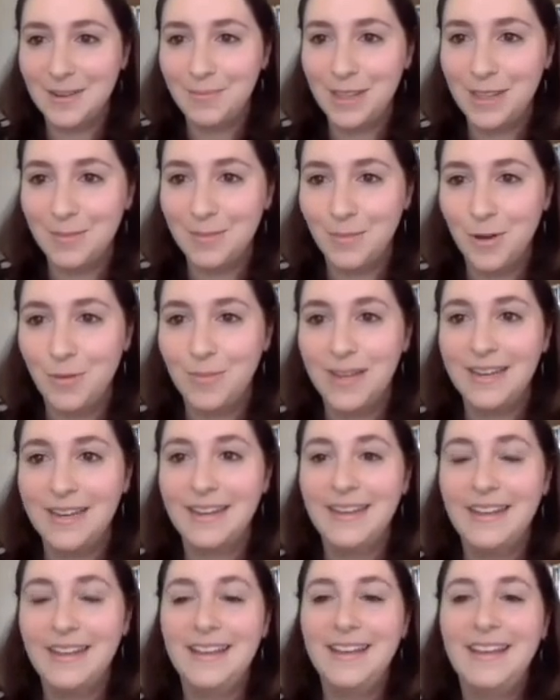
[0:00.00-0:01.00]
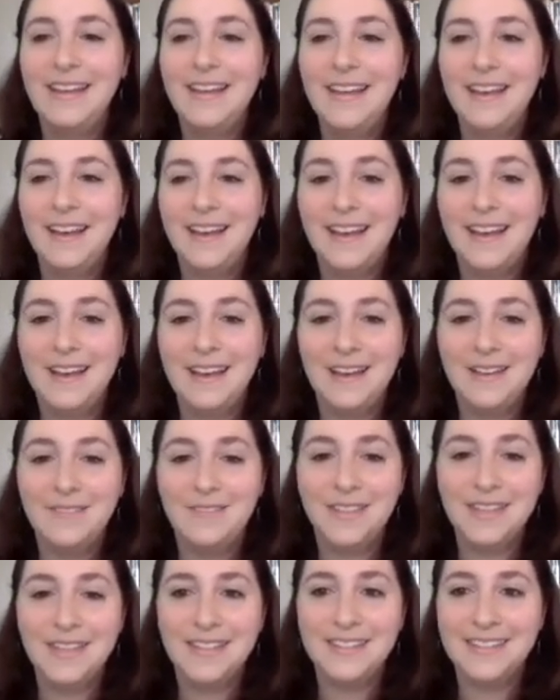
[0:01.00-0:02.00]
to be the moment spoiler uh,
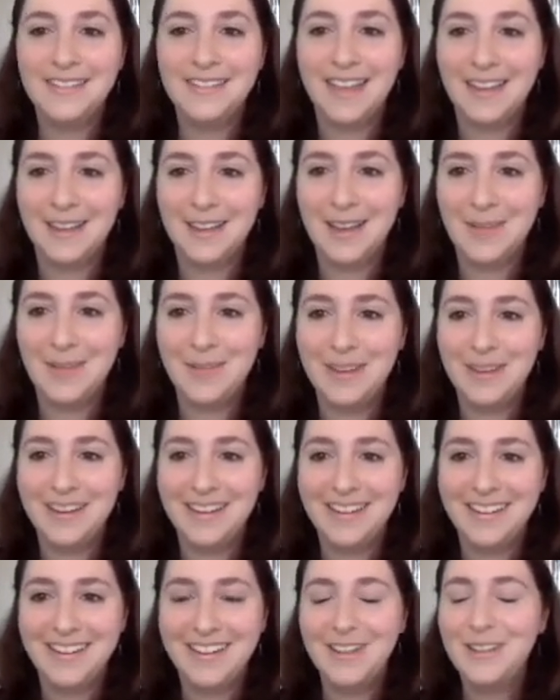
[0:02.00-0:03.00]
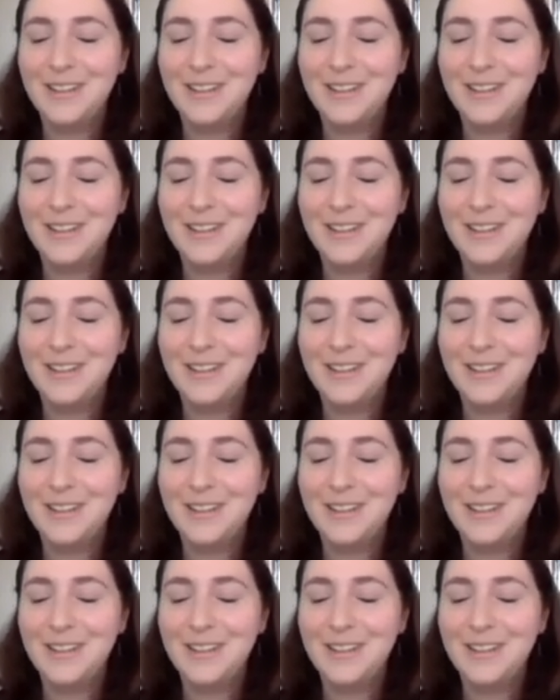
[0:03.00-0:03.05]
alert he did not come